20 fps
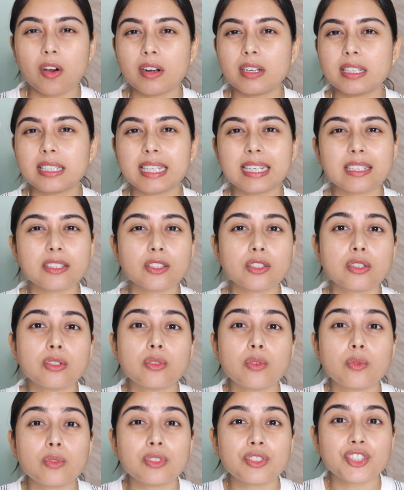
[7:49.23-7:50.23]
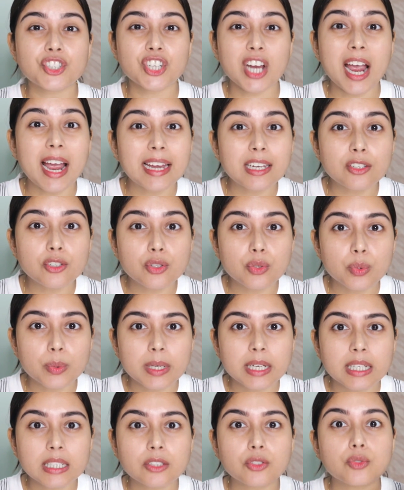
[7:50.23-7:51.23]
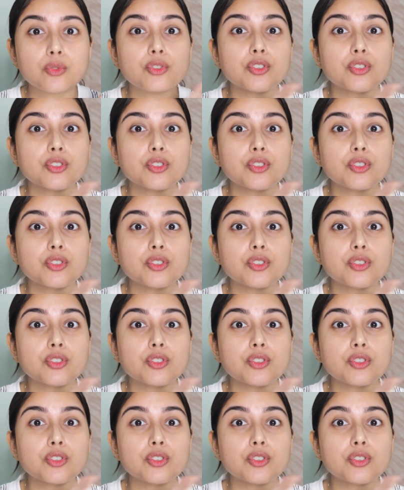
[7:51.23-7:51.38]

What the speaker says: or there's no shine to it,